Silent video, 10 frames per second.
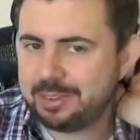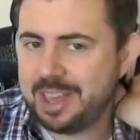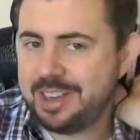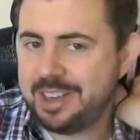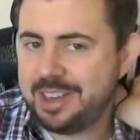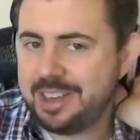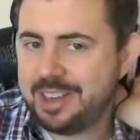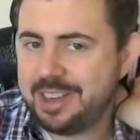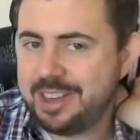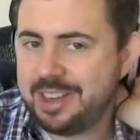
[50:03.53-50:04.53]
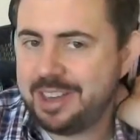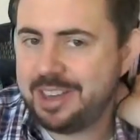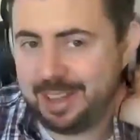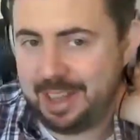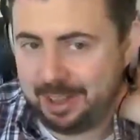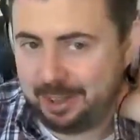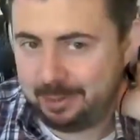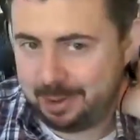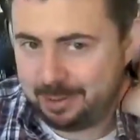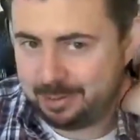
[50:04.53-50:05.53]
entertaining as all hell
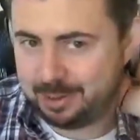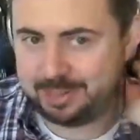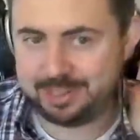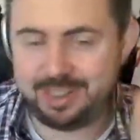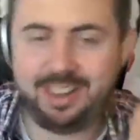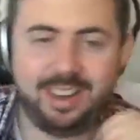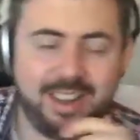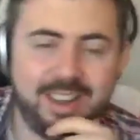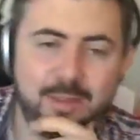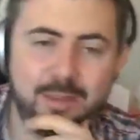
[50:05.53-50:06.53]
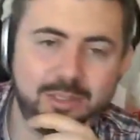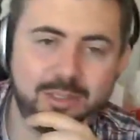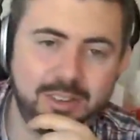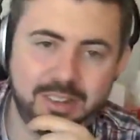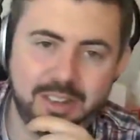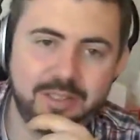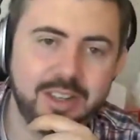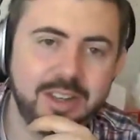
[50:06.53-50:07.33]
when I first saw it. I absolutely loved it.